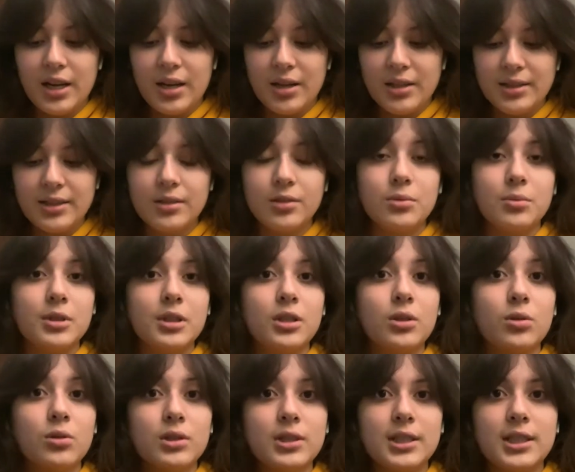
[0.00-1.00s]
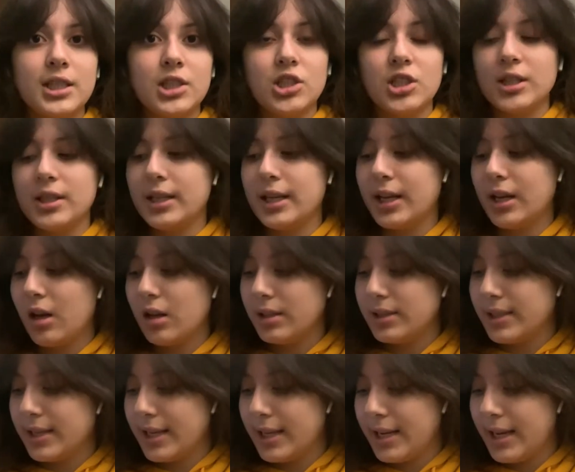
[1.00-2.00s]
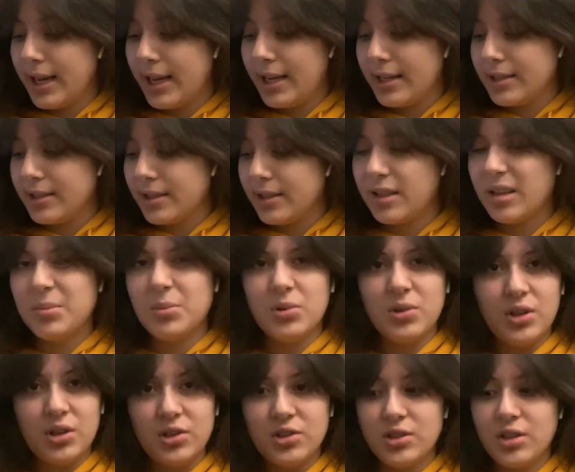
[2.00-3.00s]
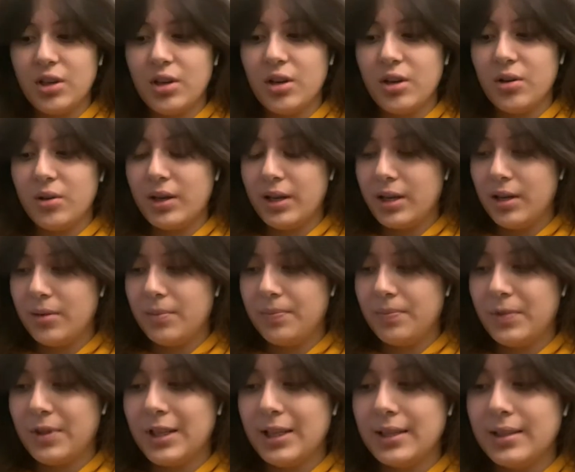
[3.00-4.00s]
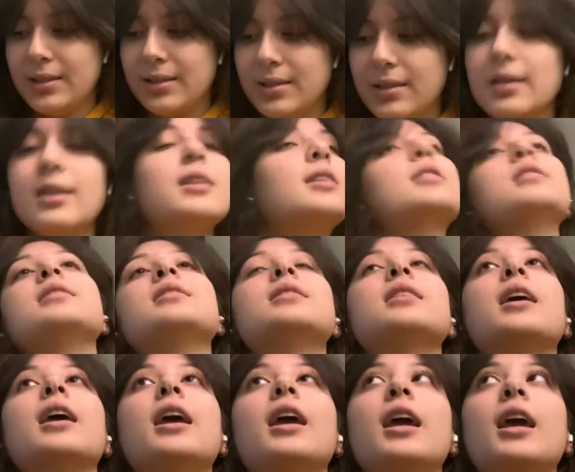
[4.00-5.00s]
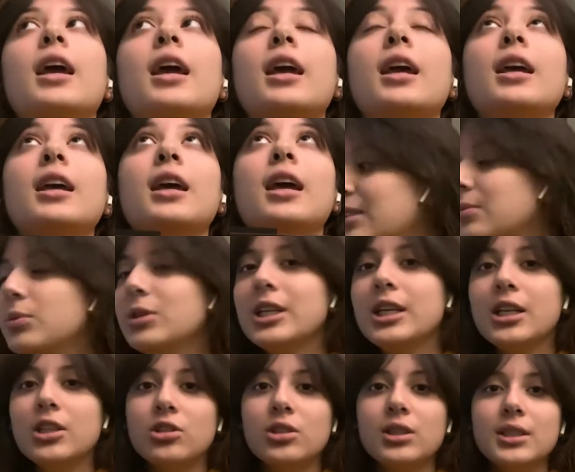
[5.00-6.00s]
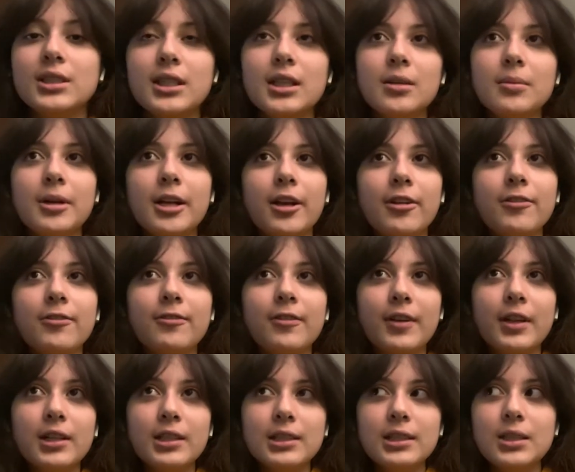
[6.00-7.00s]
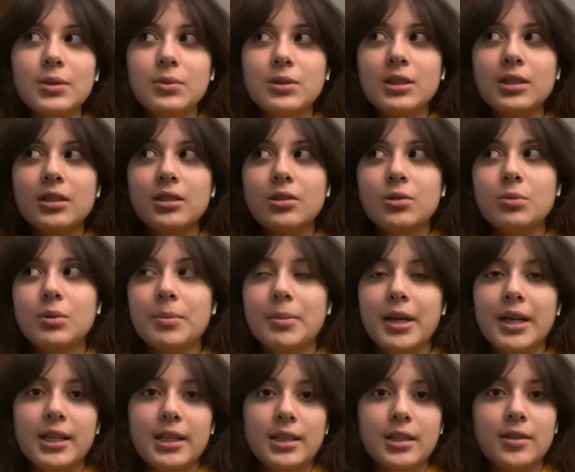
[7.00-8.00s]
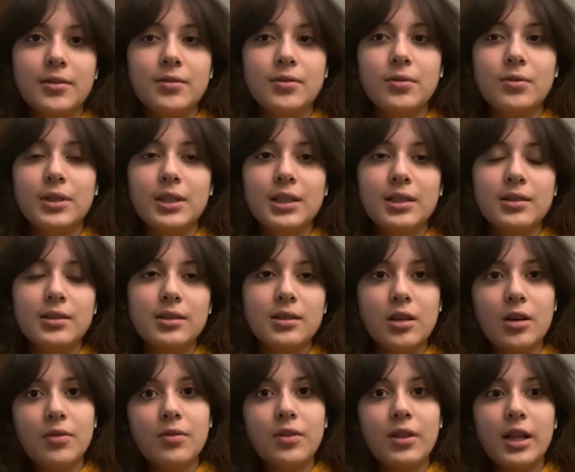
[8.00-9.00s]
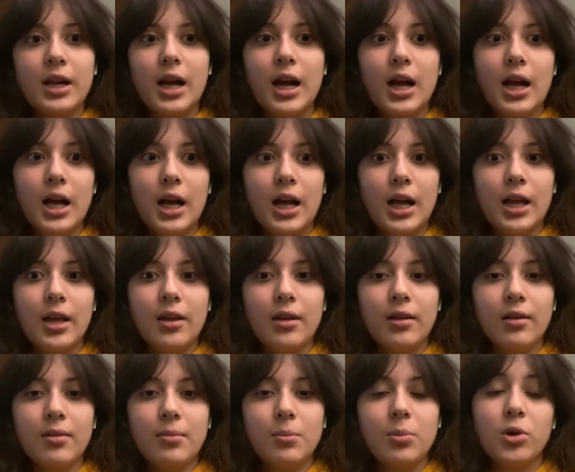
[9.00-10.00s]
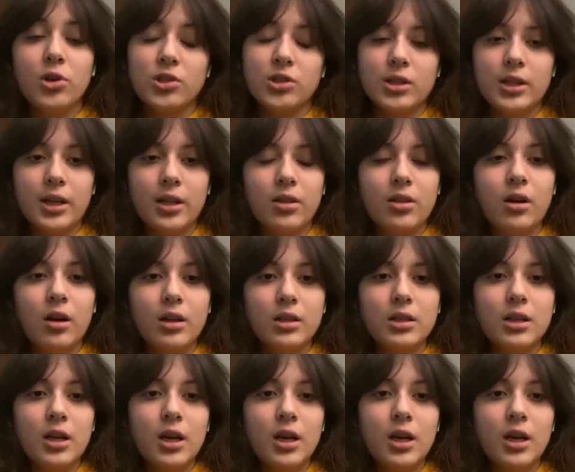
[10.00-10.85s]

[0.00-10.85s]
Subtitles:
This is a really old edition that I got secondhand a couple years ago. This is it's pretty interesting, but I felt it was a little repetitive with the stuff that I personally thought.